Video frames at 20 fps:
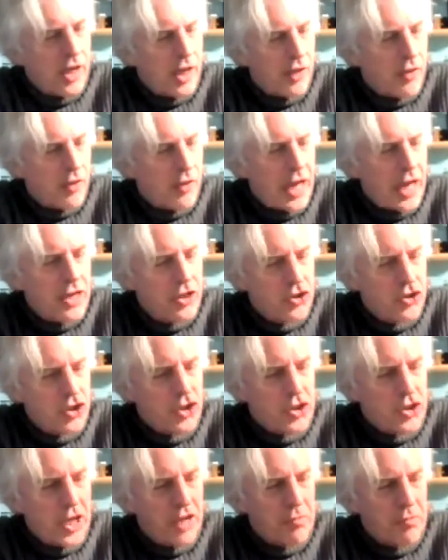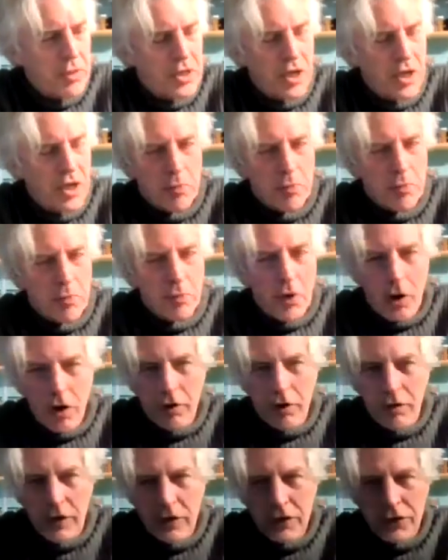That has just kind of become part of
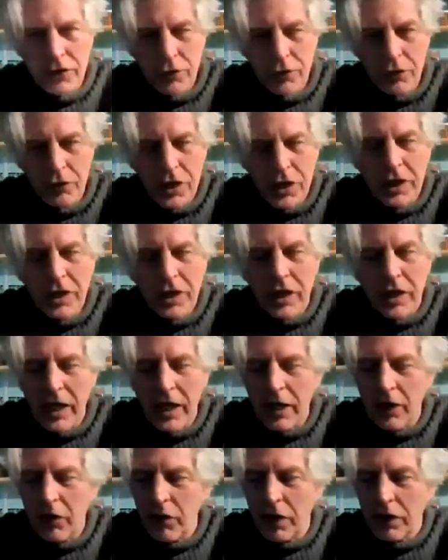his routine, and I don't think